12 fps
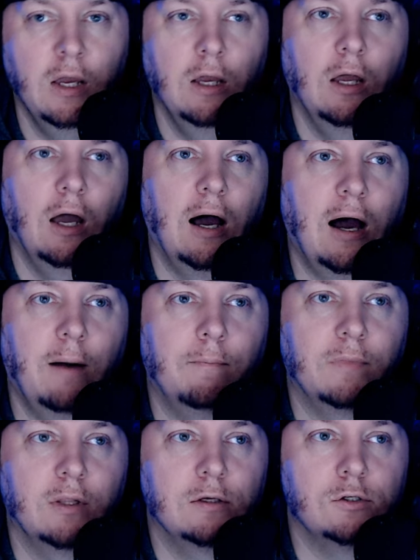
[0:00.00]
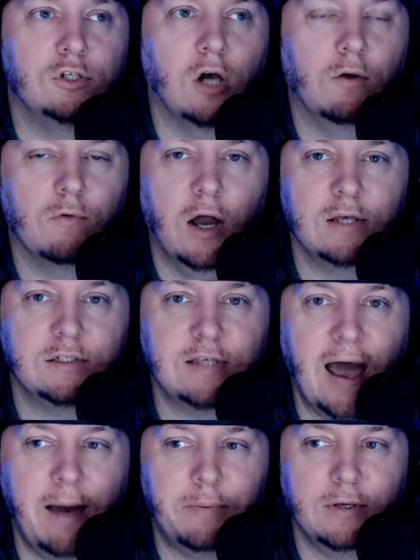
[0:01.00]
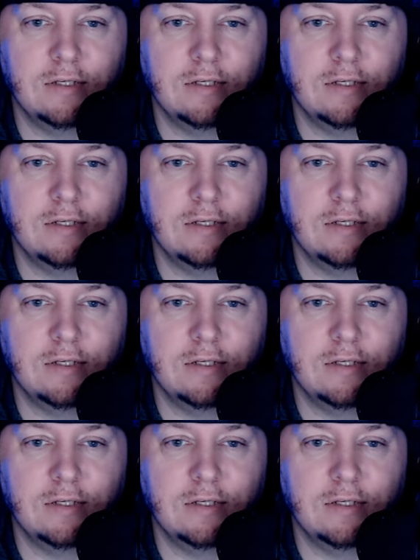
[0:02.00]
Sean Ross Sapp is an